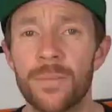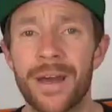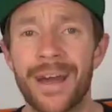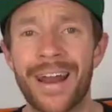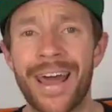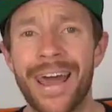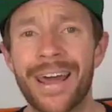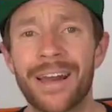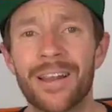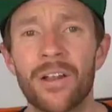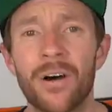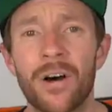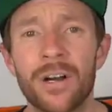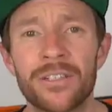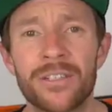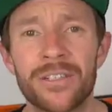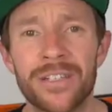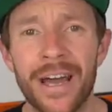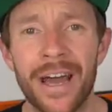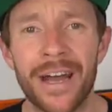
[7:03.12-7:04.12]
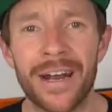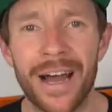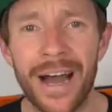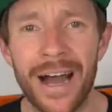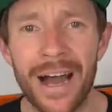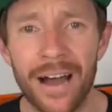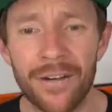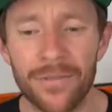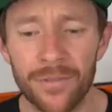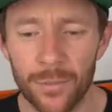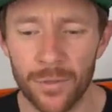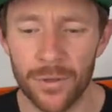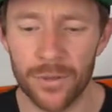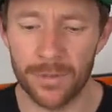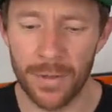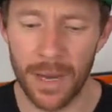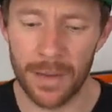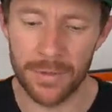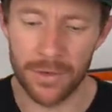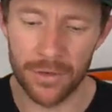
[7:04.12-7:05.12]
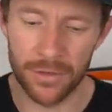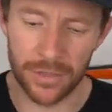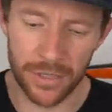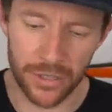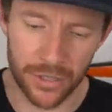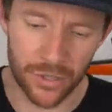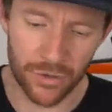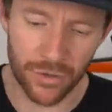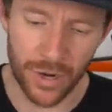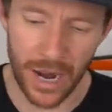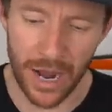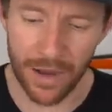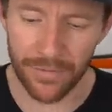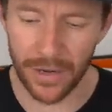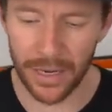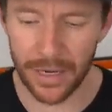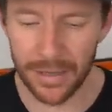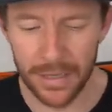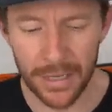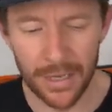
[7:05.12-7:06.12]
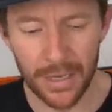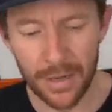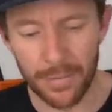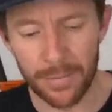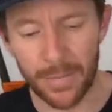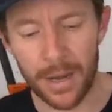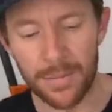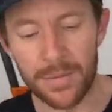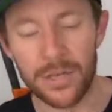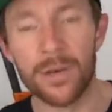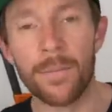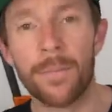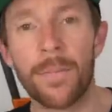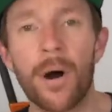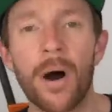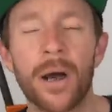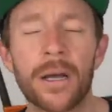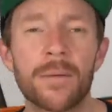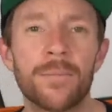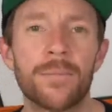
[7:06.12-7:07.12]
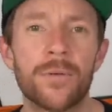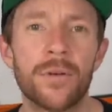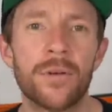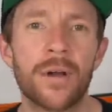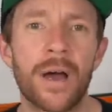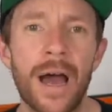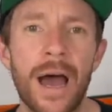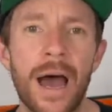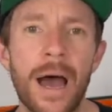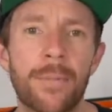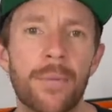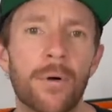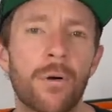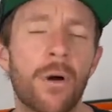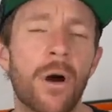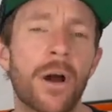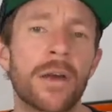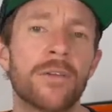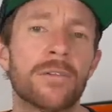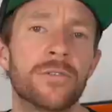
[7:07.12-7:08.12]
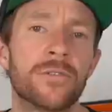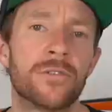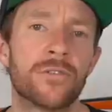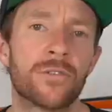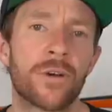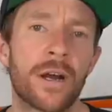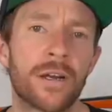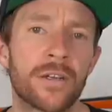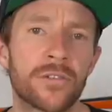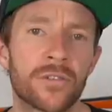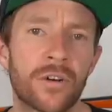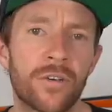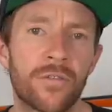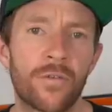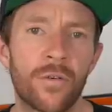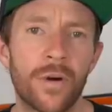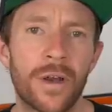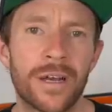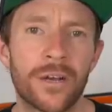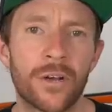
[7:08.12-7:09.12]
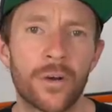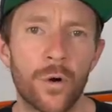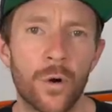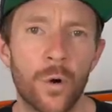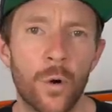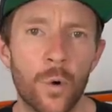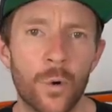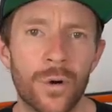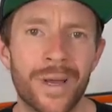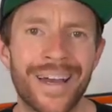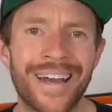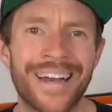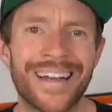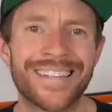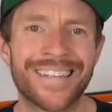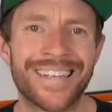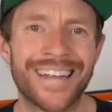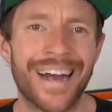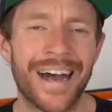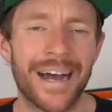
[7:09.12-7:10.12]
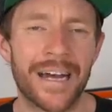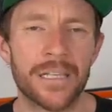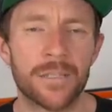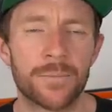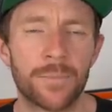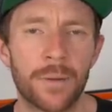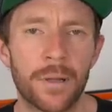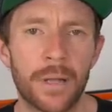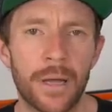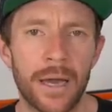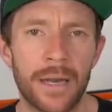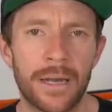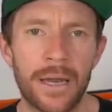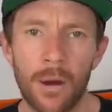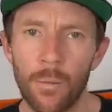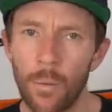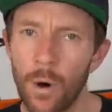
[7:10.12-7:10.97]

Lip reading: be able to analyze your data afterwards, maybe using Strava, maybe your bike computer app, or I use a training software called Today's Plan. Now,